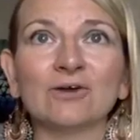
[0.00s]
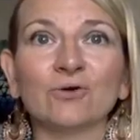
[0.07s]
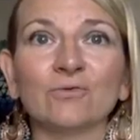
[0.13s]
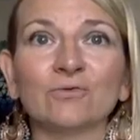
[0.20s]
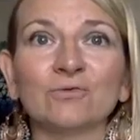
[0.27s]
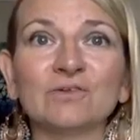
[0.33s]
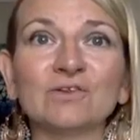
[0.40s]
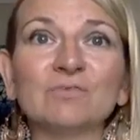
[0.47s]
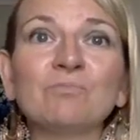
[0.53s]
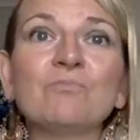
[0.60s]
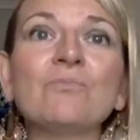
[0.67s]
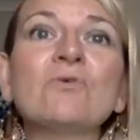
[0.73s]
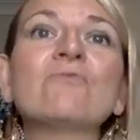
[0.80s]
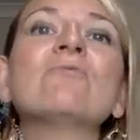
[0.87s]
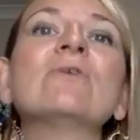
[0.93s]
of
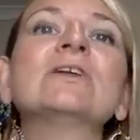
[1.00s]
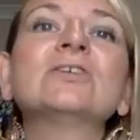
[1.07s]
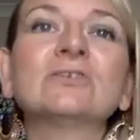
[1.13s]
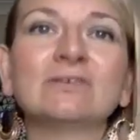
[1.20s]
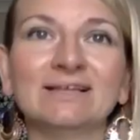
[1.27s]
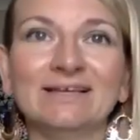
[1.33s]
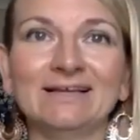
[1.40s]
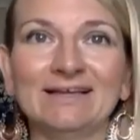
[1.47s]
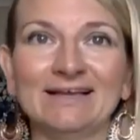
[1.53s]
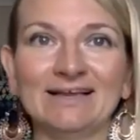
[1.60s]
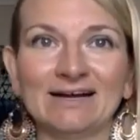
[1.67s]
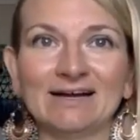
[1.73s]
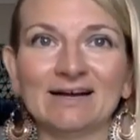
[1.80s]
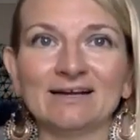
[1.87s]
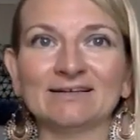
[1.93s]
spiritually
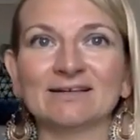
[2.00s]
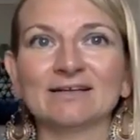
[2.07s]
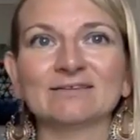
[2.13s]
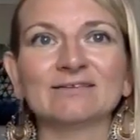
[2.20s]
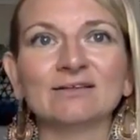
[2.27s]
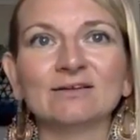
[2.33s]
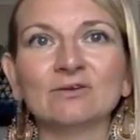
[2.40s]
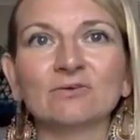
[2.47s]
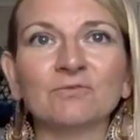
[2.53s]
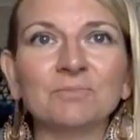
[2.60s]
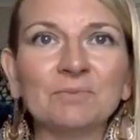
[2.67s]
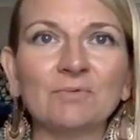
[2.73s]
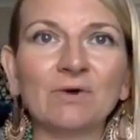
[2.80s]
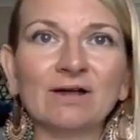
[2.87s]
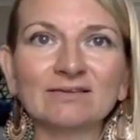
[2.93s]
inclined, like I see a lot of
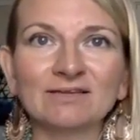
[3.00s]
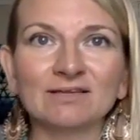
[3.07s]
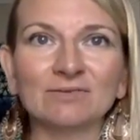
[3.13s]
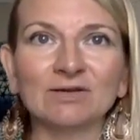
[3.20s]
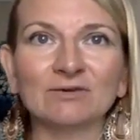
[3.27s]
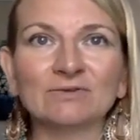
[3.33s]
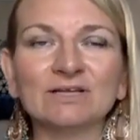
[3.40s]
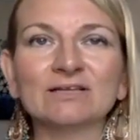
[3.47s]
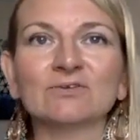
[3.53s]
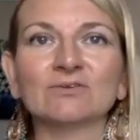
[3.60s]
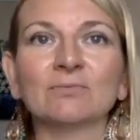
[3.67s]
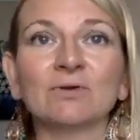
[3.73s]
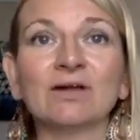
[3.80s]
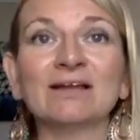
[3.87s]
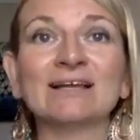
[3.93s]
people asking me on TikTok
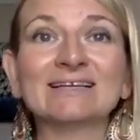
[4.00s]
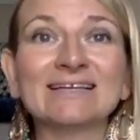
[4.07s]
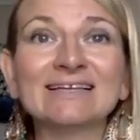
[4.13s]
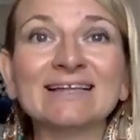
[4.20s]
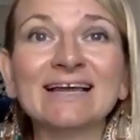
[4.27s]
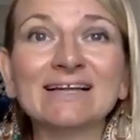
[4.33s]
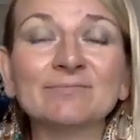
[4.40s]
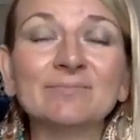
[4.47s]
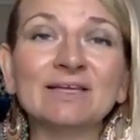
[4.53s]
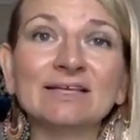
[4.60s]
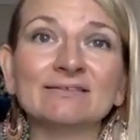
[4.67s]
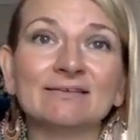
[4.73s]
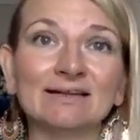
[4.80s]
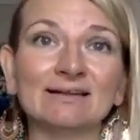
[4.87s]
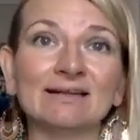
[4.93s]
about galactic light beings,
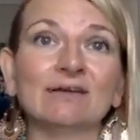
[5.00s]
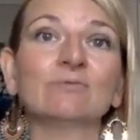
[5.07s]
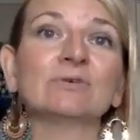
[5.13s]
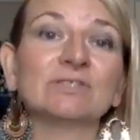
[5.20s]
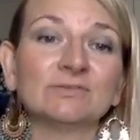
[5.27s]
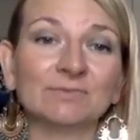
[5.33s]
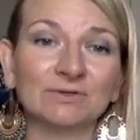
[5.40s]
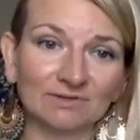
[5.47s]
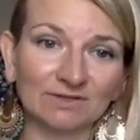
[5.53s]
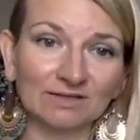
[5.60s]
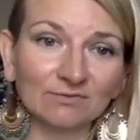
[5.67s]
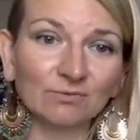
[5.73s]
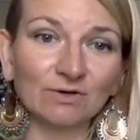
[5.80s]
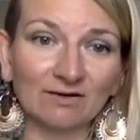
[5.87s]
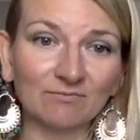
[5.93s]
light languages, because that's
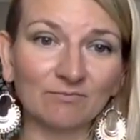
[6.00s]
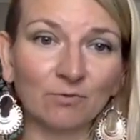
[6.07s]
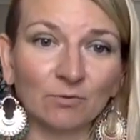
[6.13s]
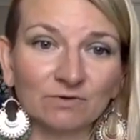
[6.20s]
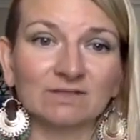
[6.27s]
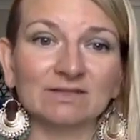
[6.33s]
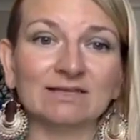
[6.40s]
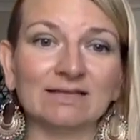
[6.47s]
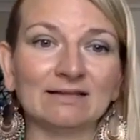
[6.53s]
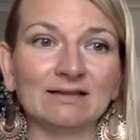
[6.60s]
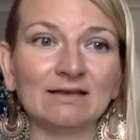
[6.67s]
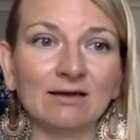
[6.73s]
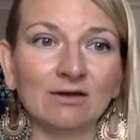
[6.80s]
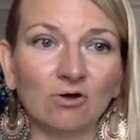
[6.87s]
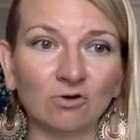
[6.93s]
what I've mostly done
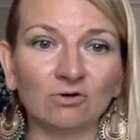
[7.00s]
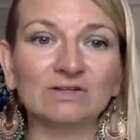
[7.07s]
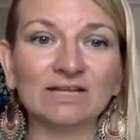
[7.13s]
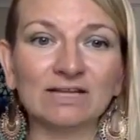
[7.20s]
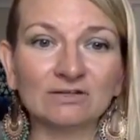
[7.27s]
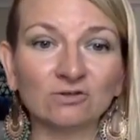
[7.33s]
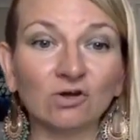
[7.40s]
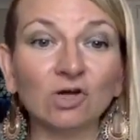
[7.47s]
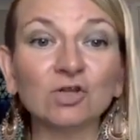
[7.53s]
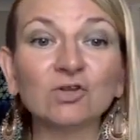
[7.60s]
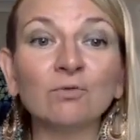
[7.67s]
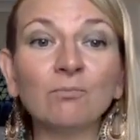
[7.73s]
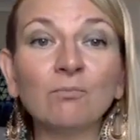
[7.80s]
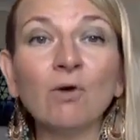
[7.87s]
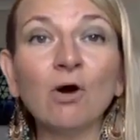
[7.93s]
on TikTok.
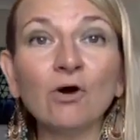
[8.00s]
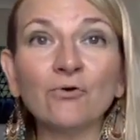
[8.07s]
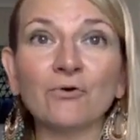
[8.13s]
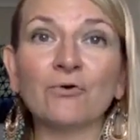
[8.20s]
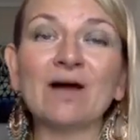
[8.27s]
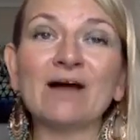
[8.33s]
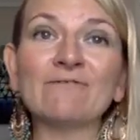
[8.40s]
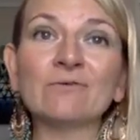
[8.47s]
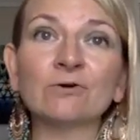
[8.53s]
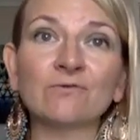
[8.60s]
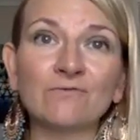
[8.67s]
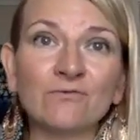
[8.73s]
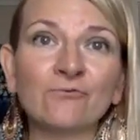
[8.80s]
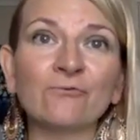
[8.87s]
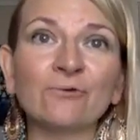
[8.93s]
Tomorrow, I've got a
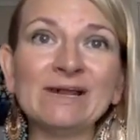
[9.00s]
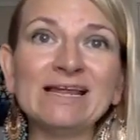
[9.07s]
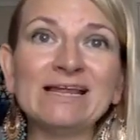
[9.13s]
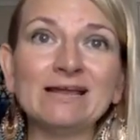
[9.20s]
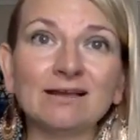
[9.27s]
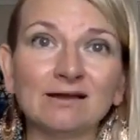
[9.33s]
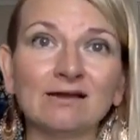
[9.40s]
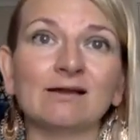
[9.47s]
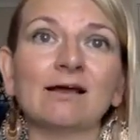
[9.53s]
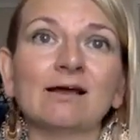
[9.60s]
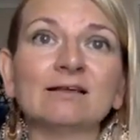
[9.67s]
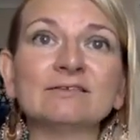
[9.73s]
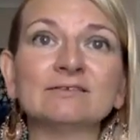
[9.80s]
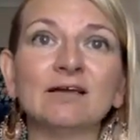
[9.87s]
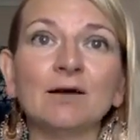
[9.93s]
free
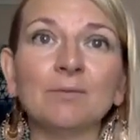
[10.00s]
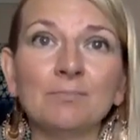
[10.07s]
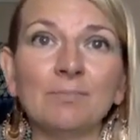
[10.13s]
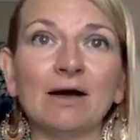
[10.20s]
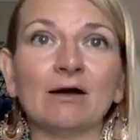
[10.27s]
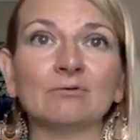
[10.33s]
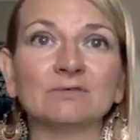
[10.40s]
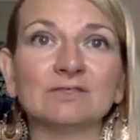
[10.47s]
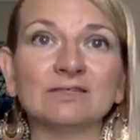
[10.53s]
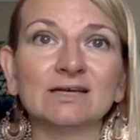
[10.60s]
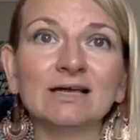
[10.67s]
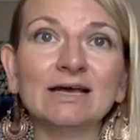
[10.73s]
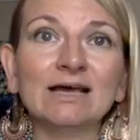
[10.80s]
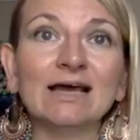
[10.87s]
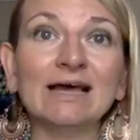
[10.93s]
class about
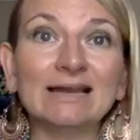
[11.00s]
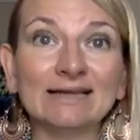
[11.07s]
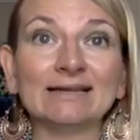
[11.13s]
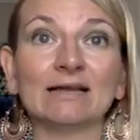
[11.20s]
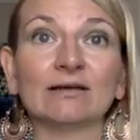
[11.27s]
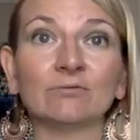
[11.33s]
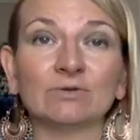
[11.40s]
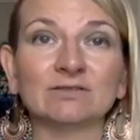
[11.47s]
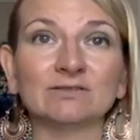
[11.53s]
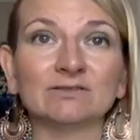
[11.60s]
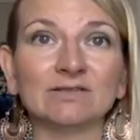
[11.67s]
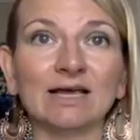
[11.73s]
light languages.